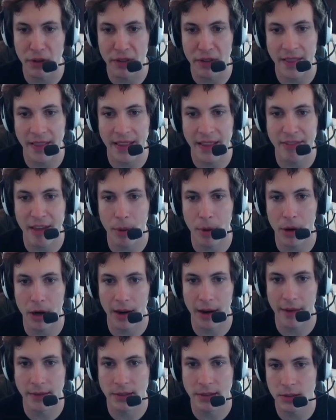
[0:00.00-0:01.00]
they leave that part
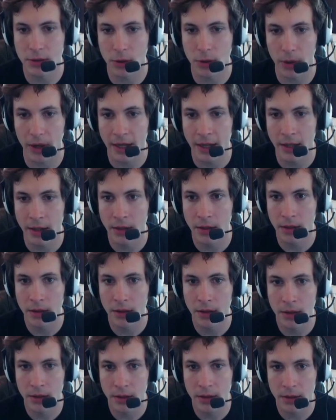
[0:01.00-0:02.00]
out of the story.
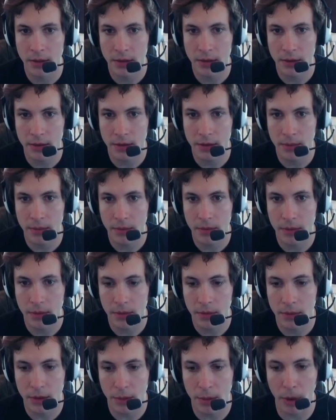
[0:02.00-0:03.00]

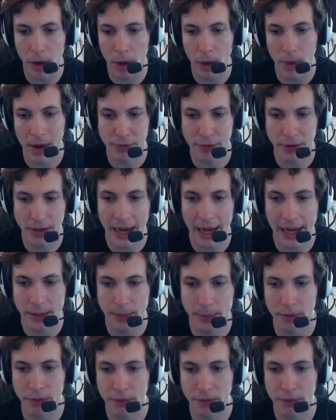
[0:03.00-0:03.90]
The part where I forgot to put